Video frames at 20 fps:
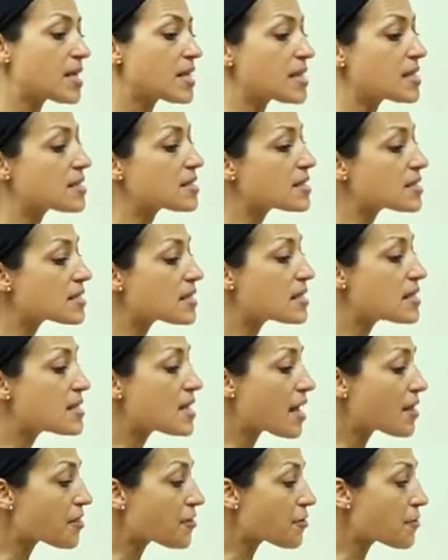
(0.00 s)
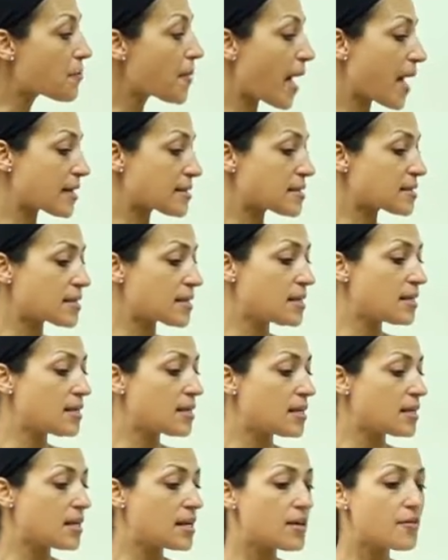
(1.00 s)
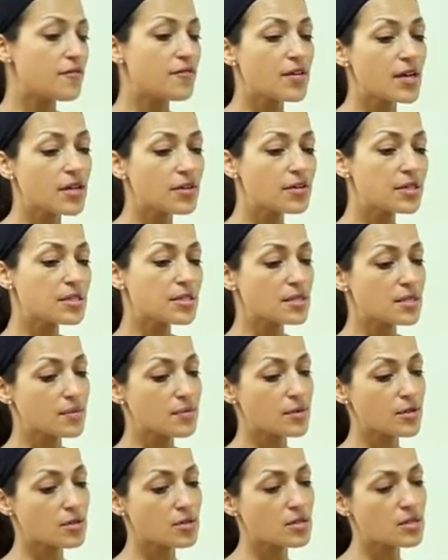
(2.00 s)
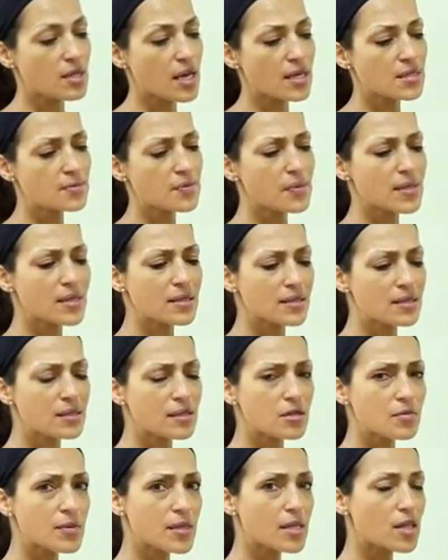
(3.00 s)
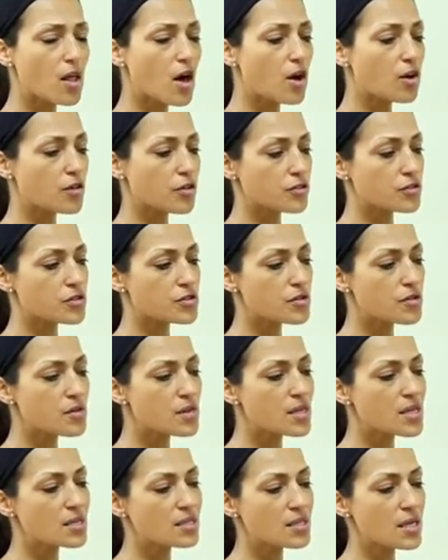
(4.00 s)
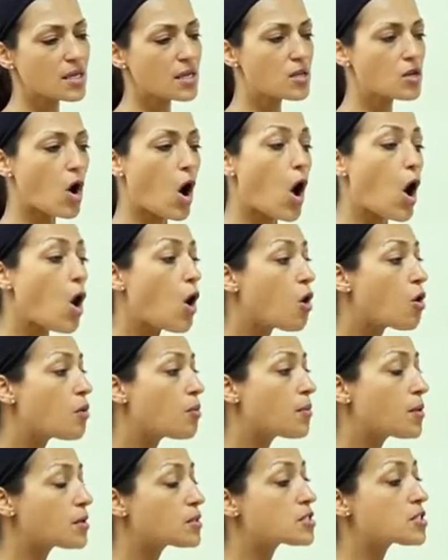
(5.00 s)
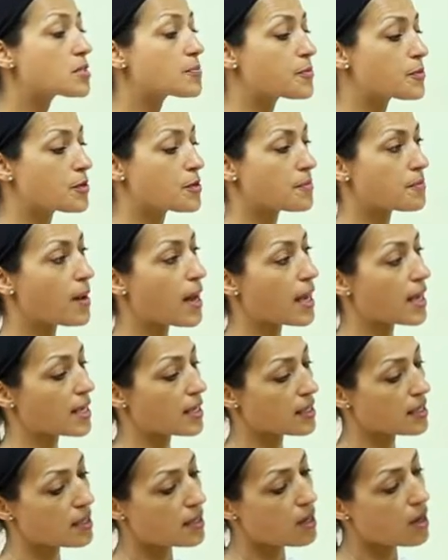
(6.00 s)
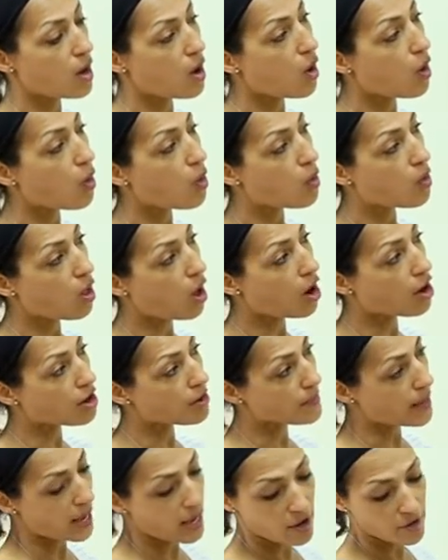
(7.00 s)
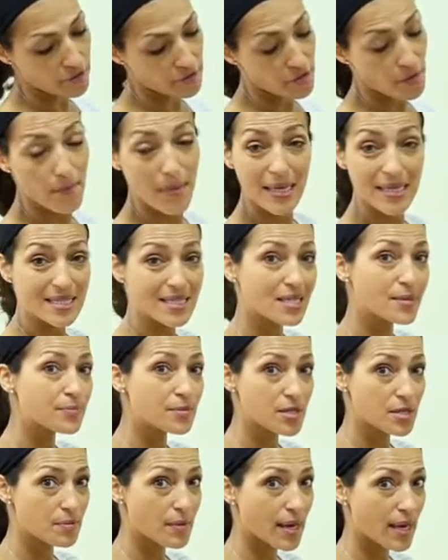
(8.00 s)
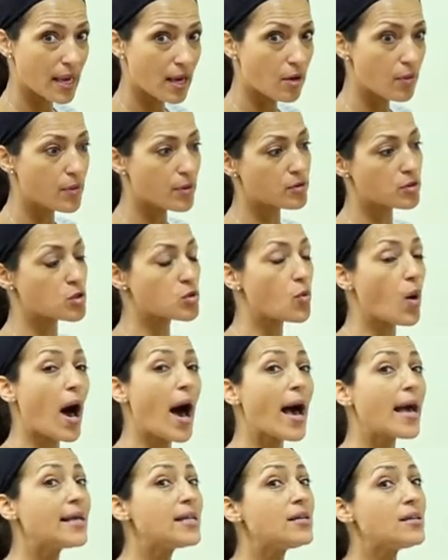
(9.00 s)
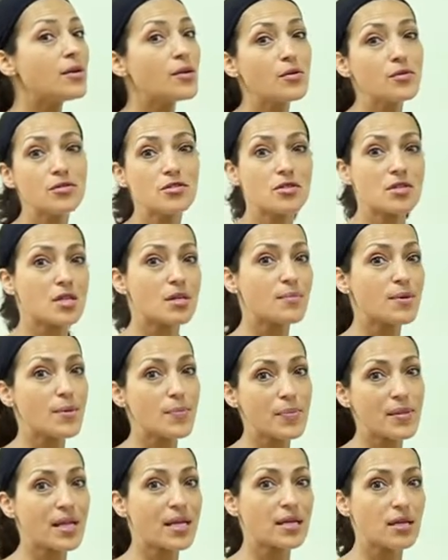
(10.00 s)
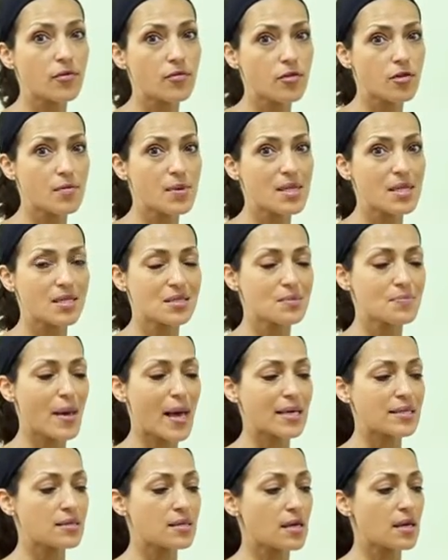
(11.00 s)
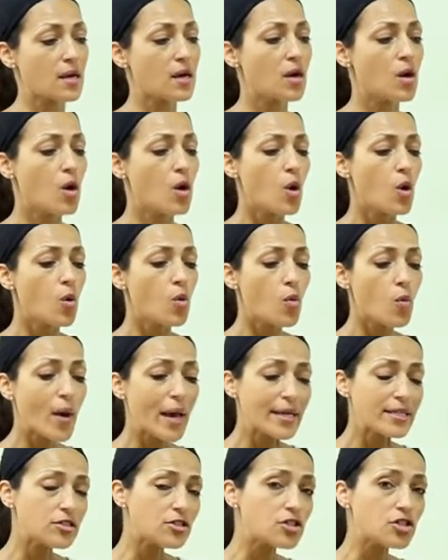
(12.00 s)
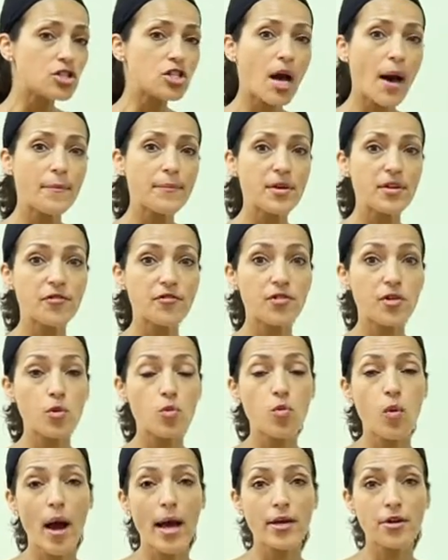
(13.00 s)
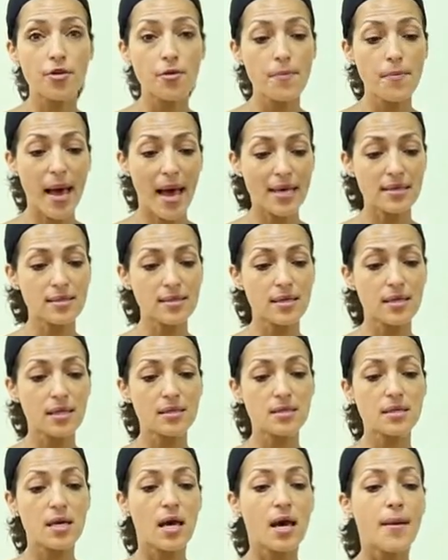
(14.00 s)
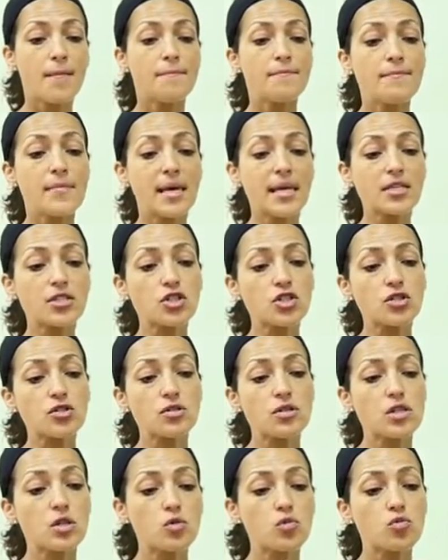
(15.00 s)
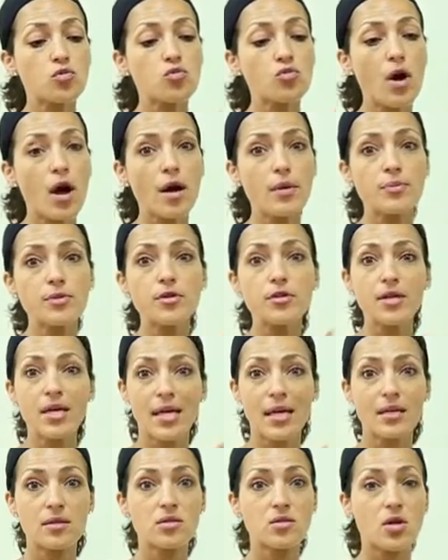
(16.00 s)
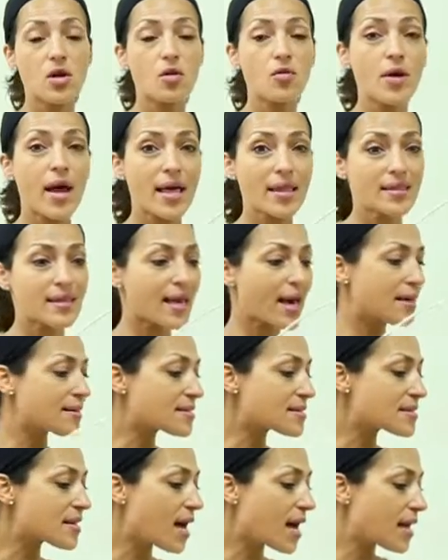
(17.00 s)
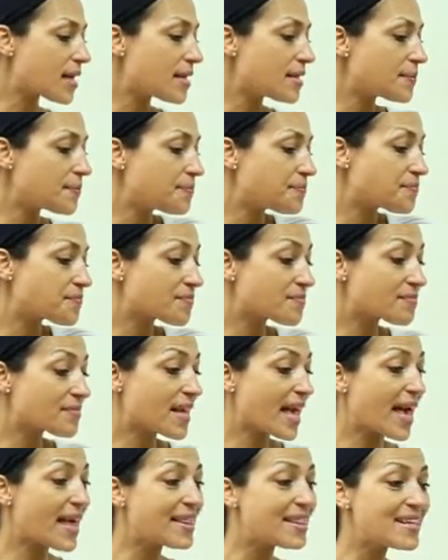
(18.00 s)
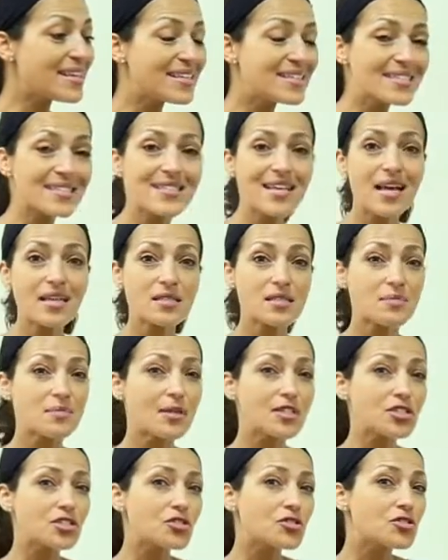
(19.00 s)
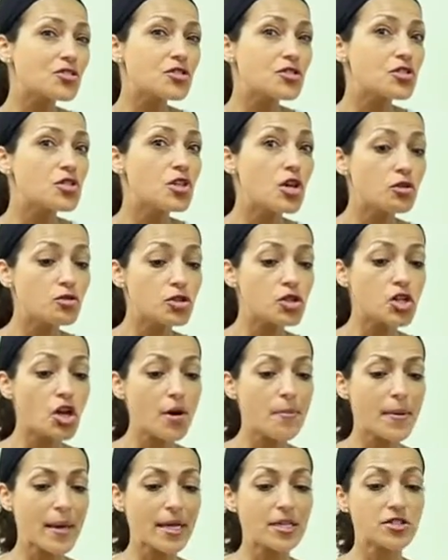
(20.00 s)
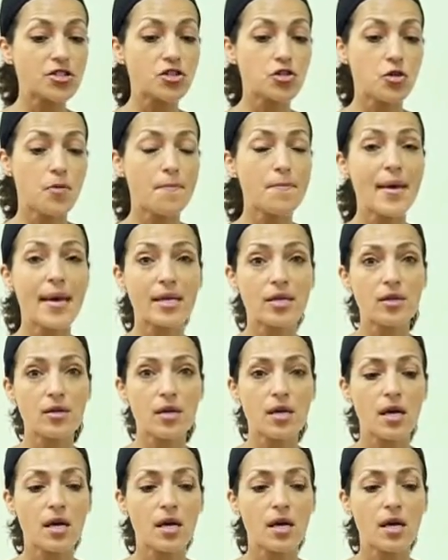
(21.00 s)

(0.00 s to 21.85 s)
This is another basket, very similar in size, but a little bit longer. So this, I could almost put my whole arm out from my tip to my elbow. So I know there's going to be plenty of room in this basket. When you're shopping for wire baskets, make sure that you rub your hands around the outside and the inside to make sure there's no sharp edges or metal.